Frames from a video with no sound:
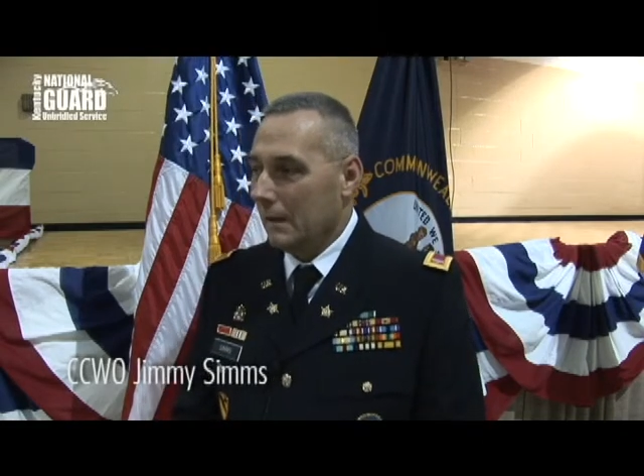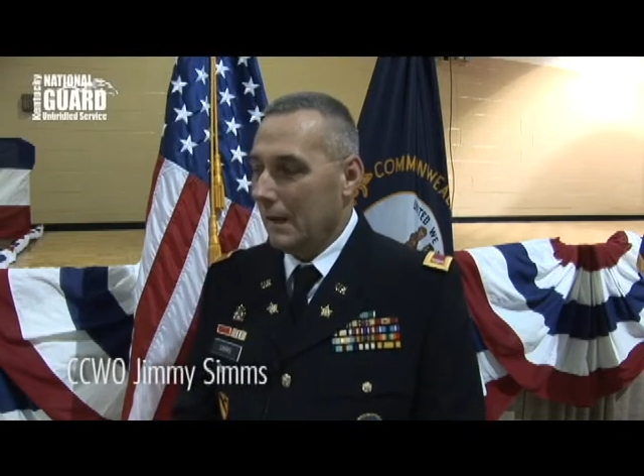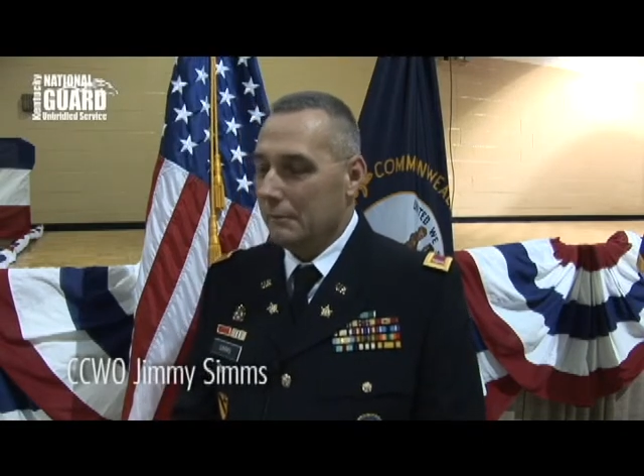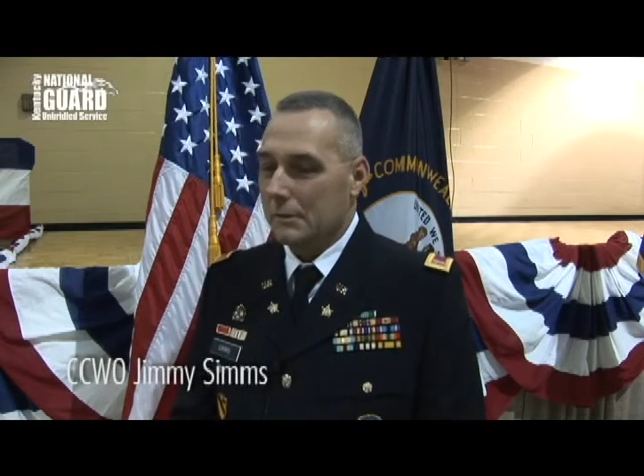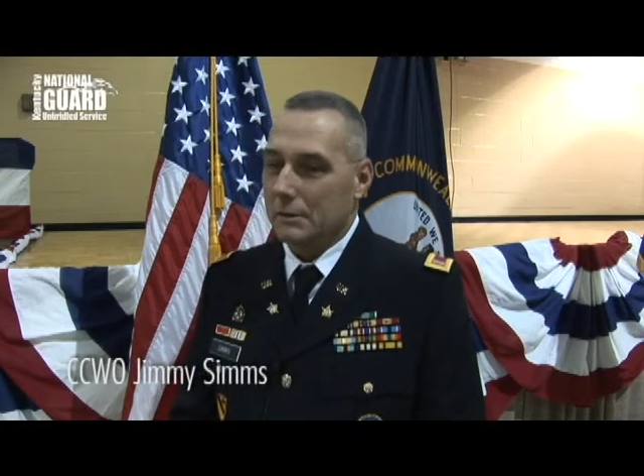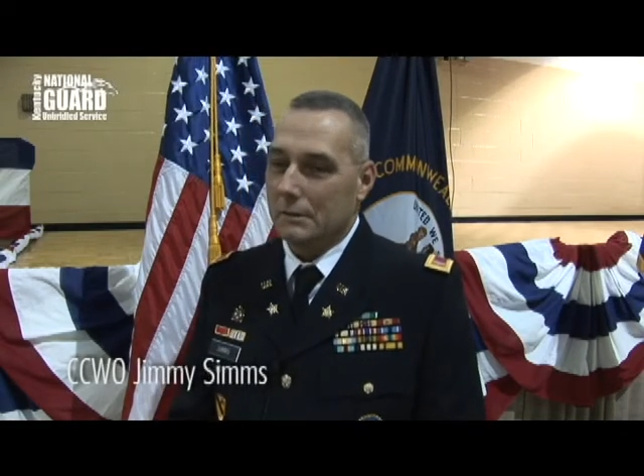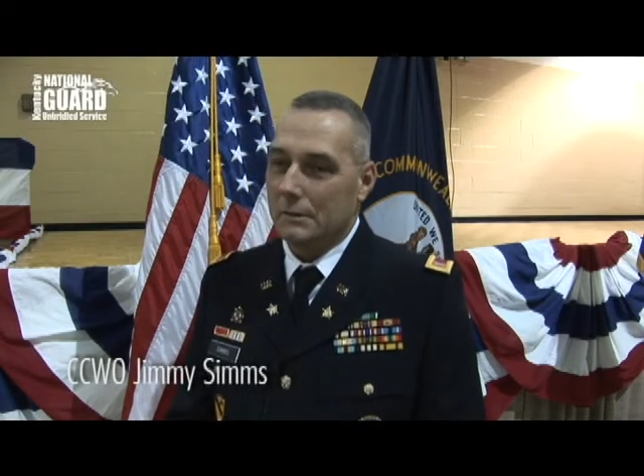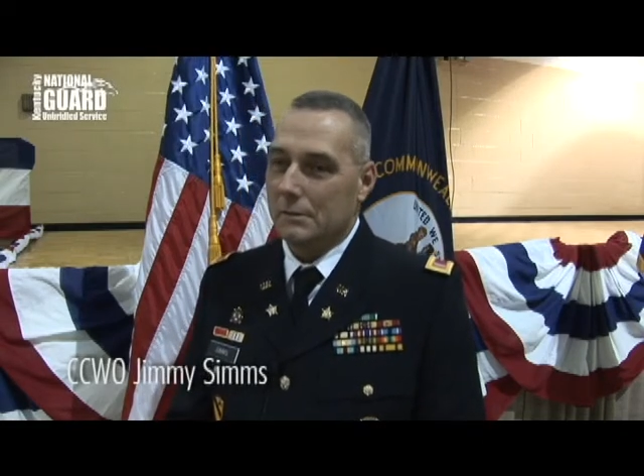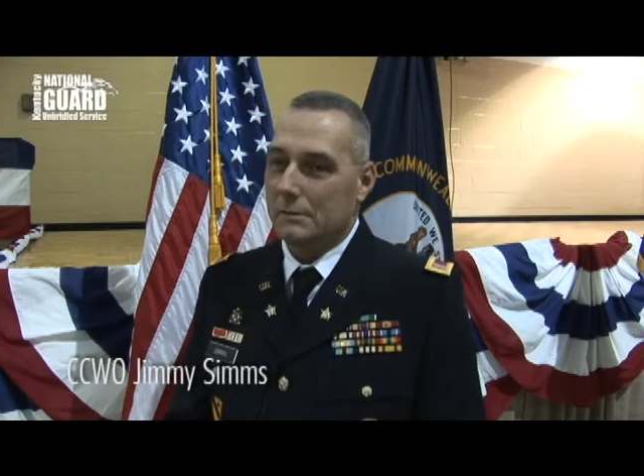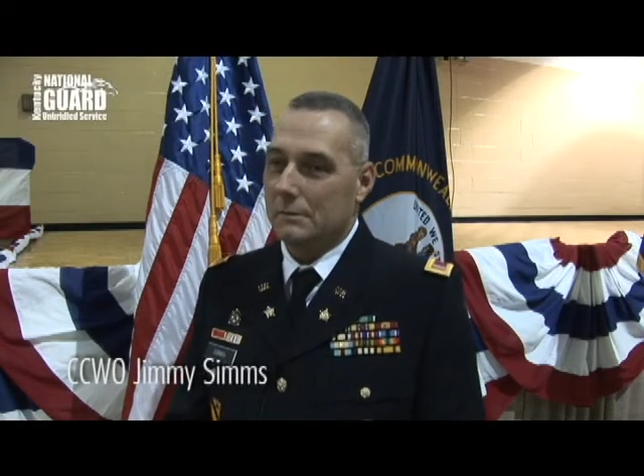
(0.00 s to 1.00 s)
having
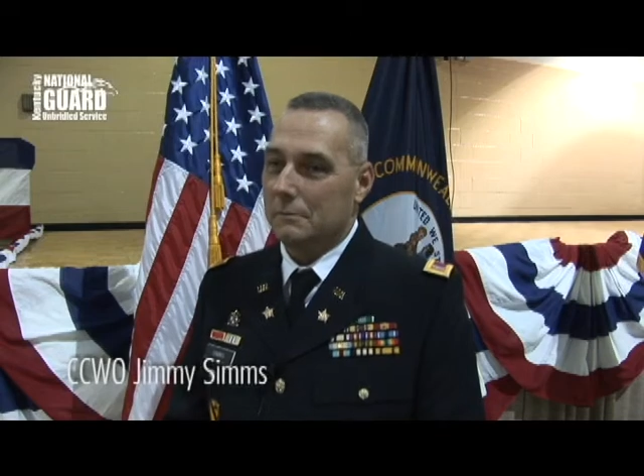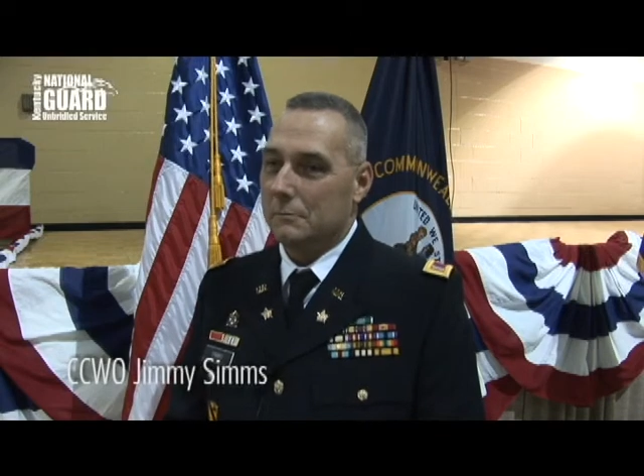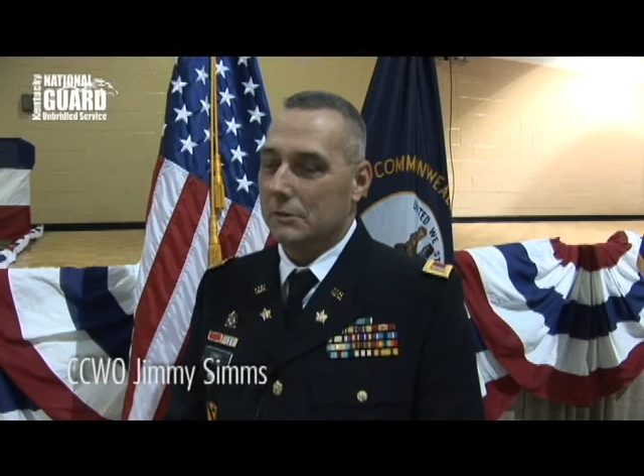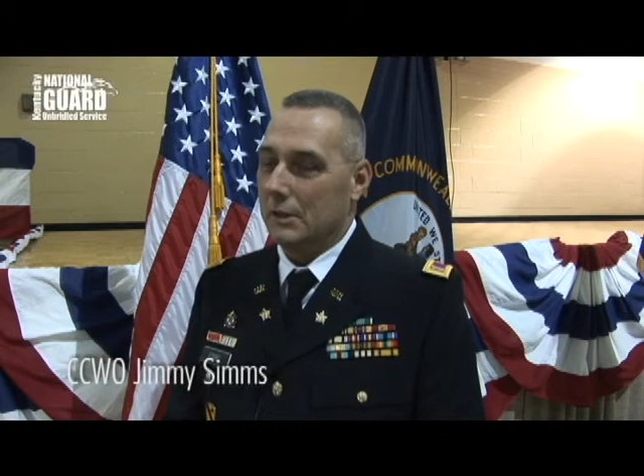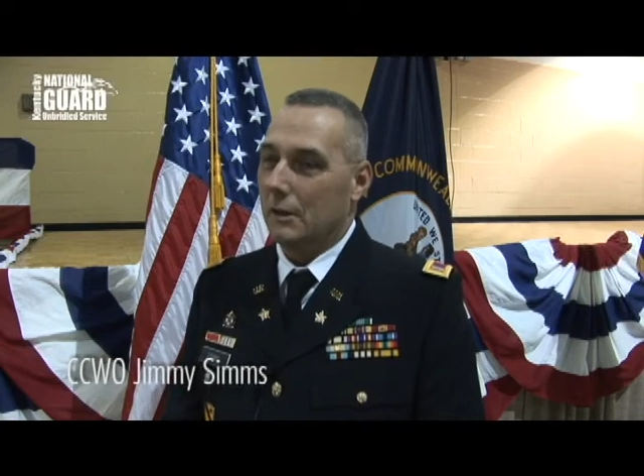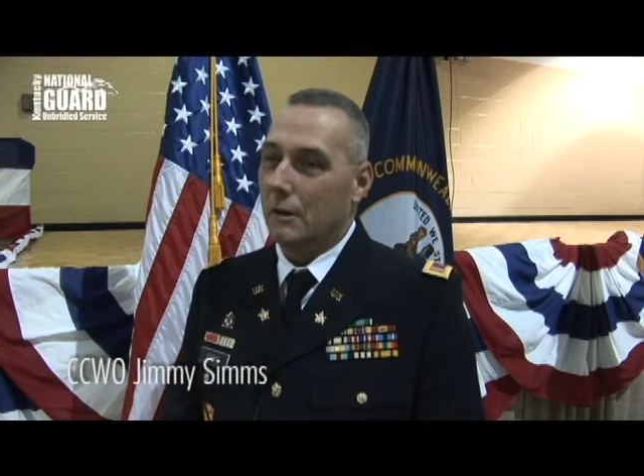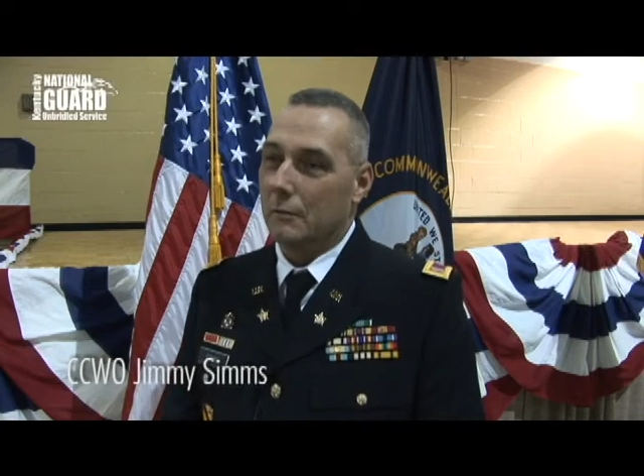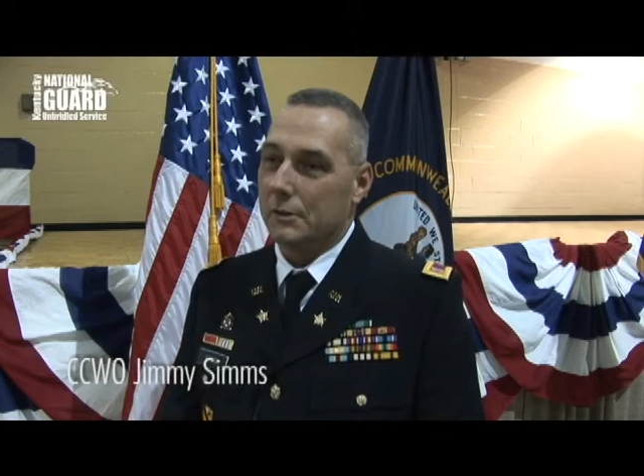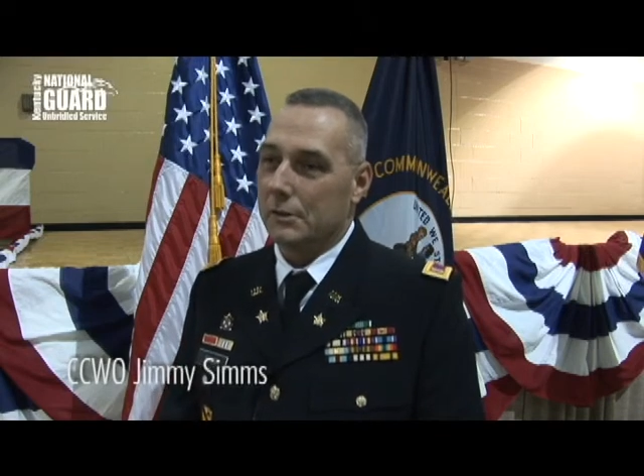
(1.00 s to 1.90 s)
uh, sent all of our